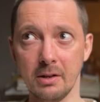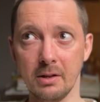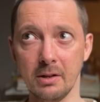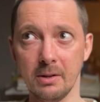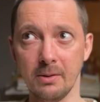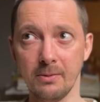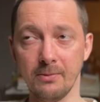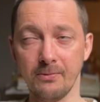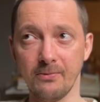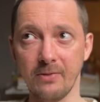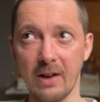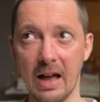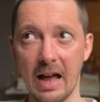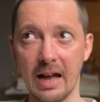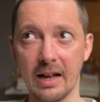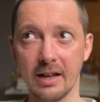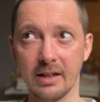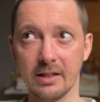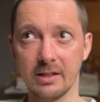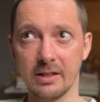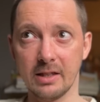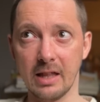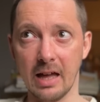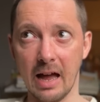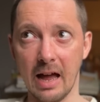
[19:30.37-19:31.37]

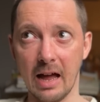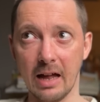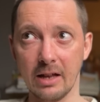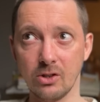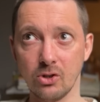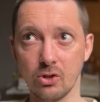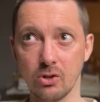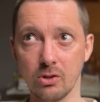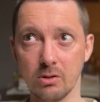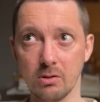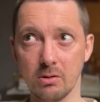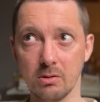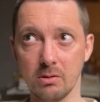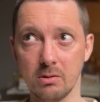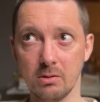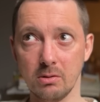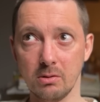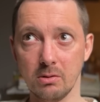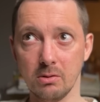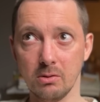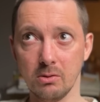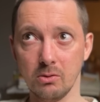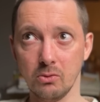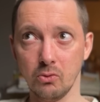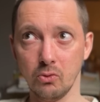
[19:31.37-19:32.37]
fact that
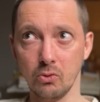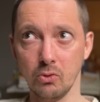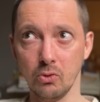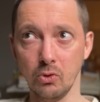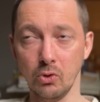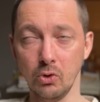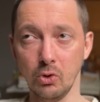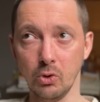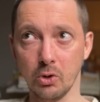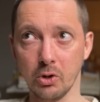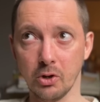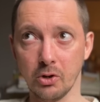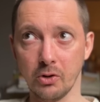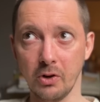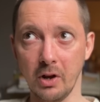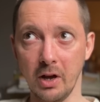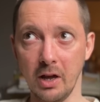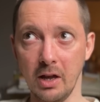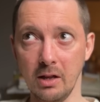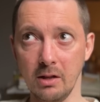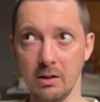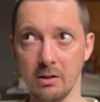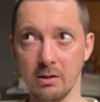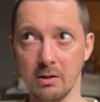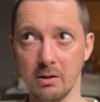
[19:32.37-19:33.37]

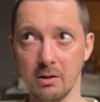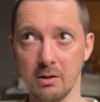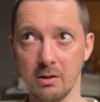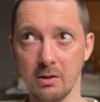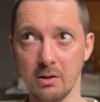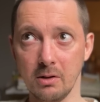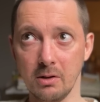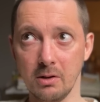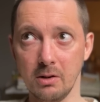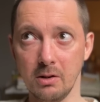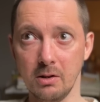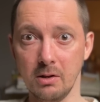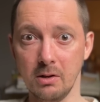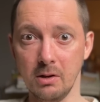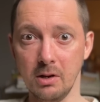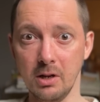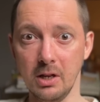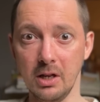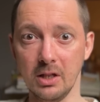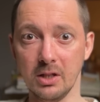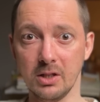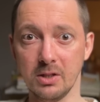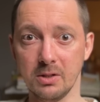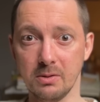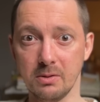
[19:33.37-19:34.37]
Ukraine
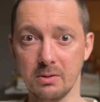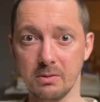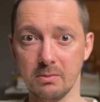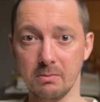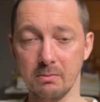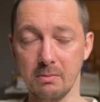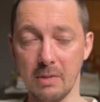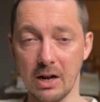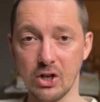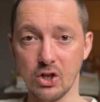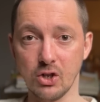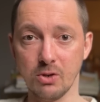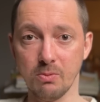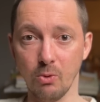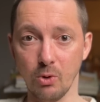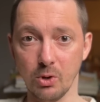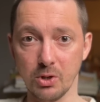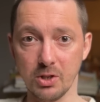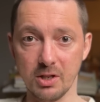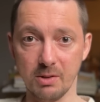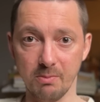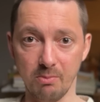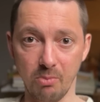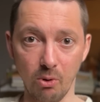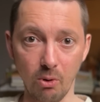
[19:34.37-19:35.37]
needs much more
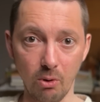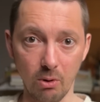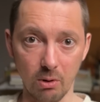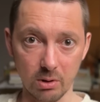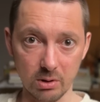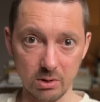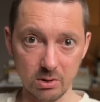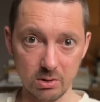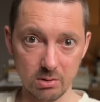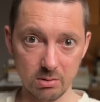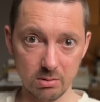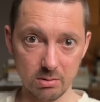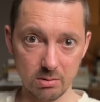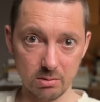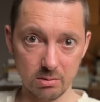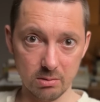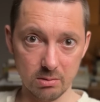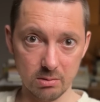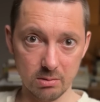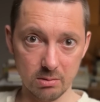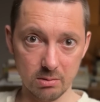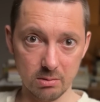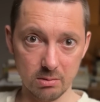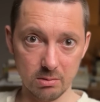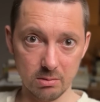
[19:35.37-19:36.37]
support,
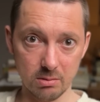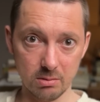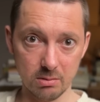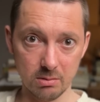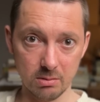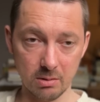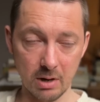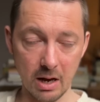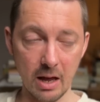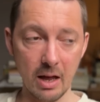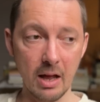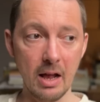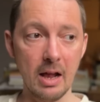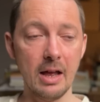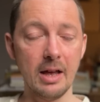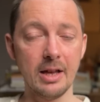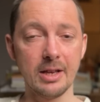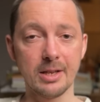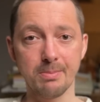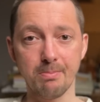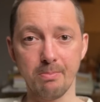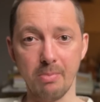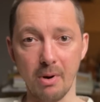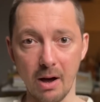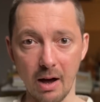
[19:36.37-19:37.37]
right, is
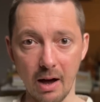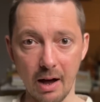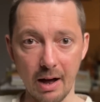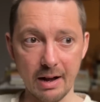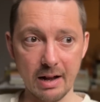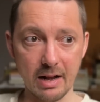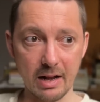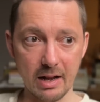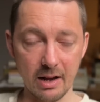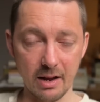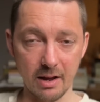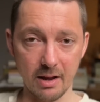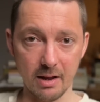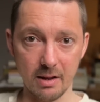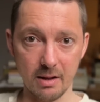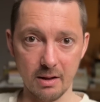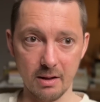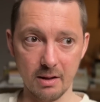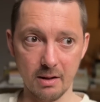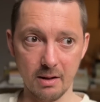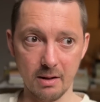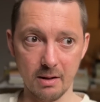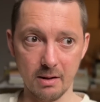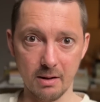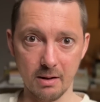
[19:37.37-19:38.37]
partly
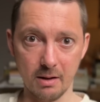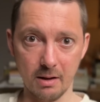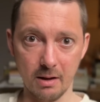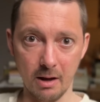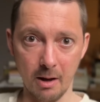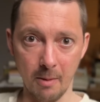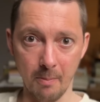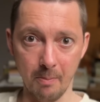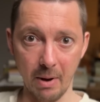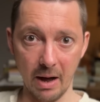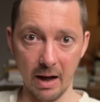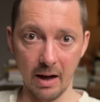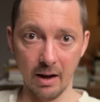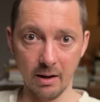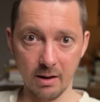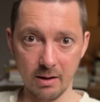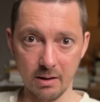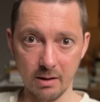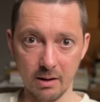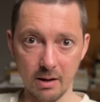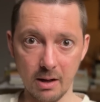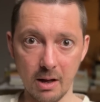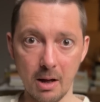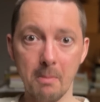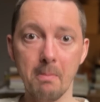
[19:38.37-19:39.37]
a bug,
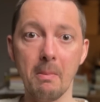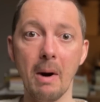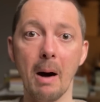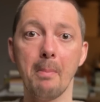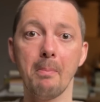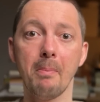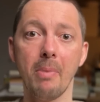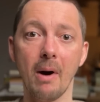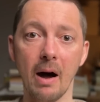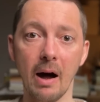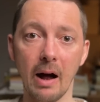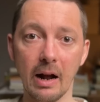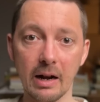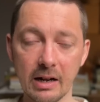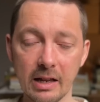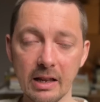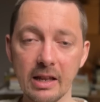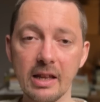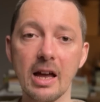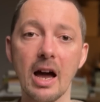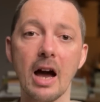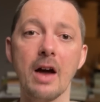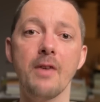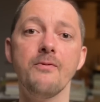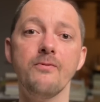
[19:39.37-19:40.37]
but partly
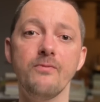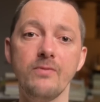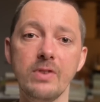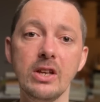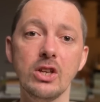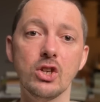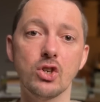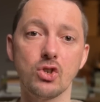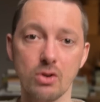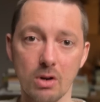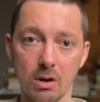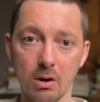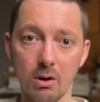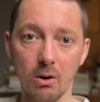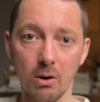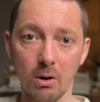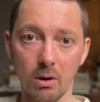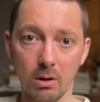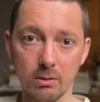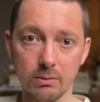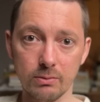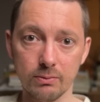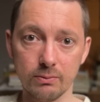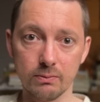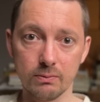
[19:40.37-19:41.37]
a feature
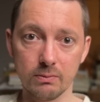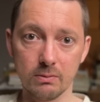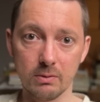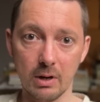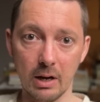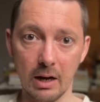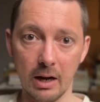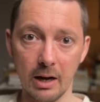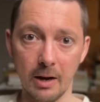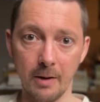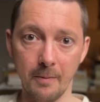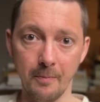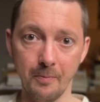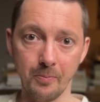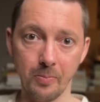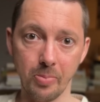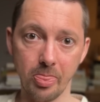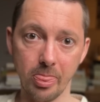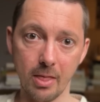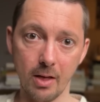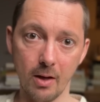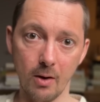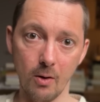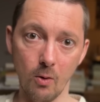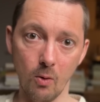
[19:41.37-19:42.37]
of
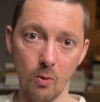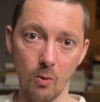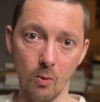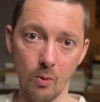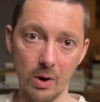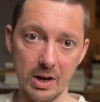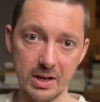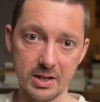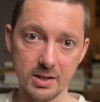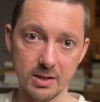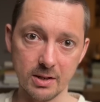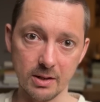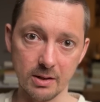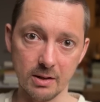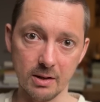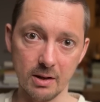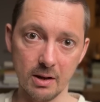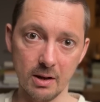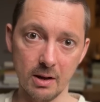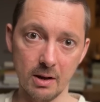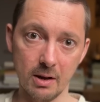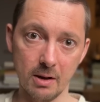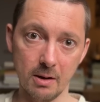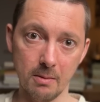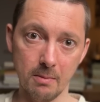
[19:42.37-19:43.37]
Western
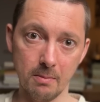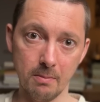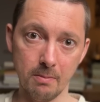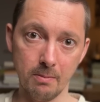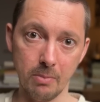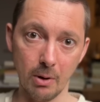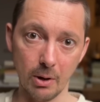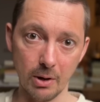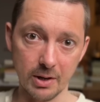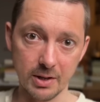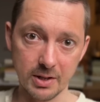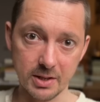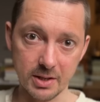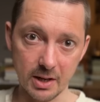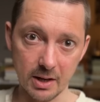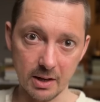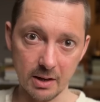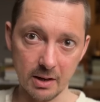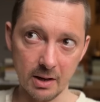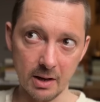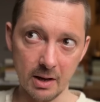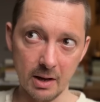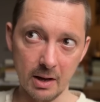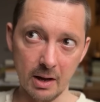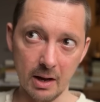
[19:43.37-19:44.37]
policy.
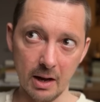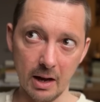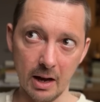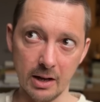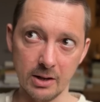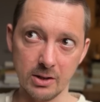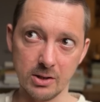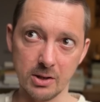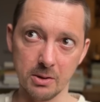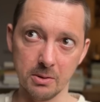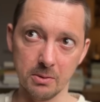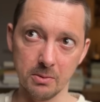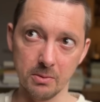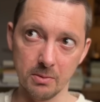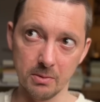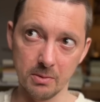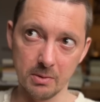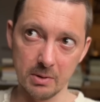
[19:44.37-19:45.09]
And so